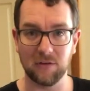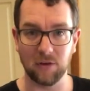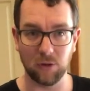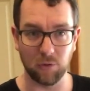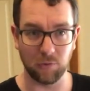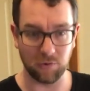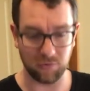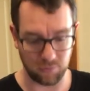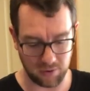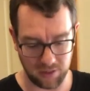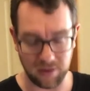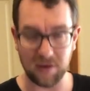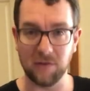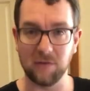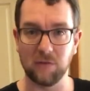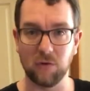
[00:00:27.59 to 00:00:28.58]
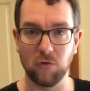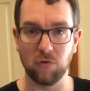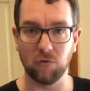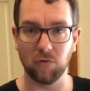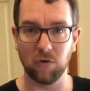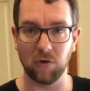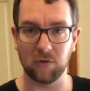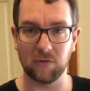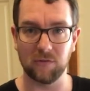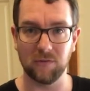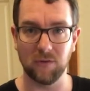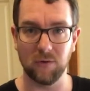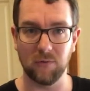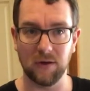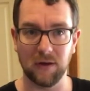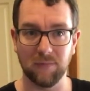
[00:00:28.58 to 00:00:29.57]
and glue it onto one of these huge rocks.
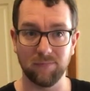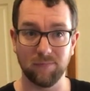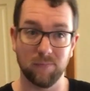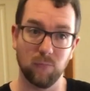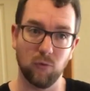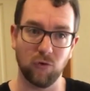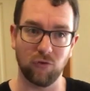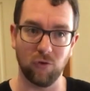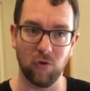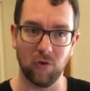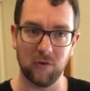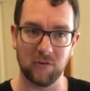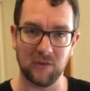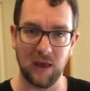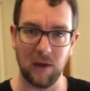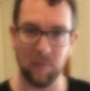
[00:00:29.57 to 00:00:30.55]
So uh, watch along and see